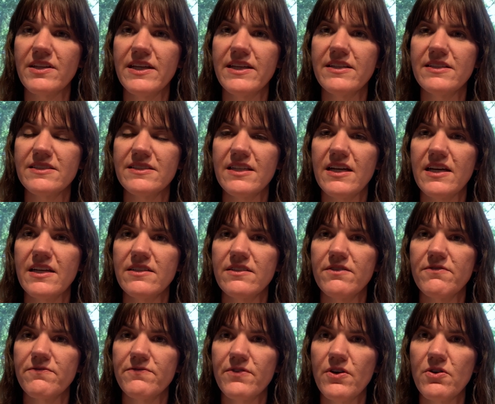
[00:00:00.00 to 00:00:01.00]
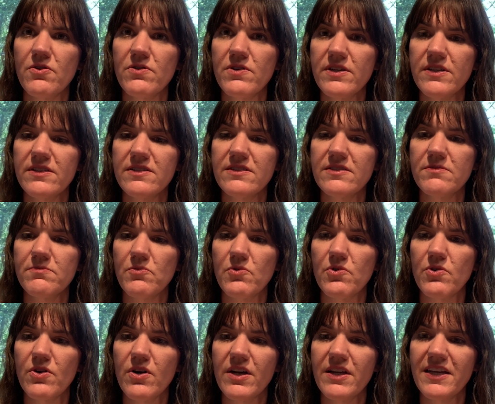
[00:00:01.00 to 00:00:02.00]
lay aside to focus
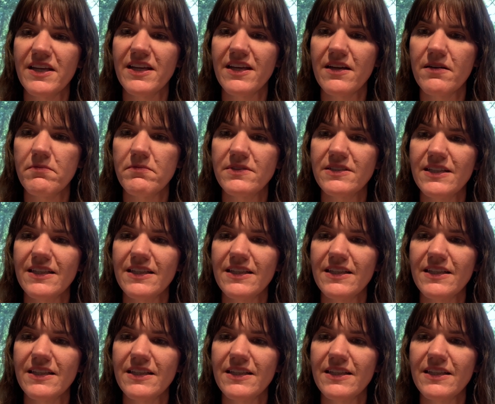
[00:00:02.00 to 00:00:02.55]
more on him,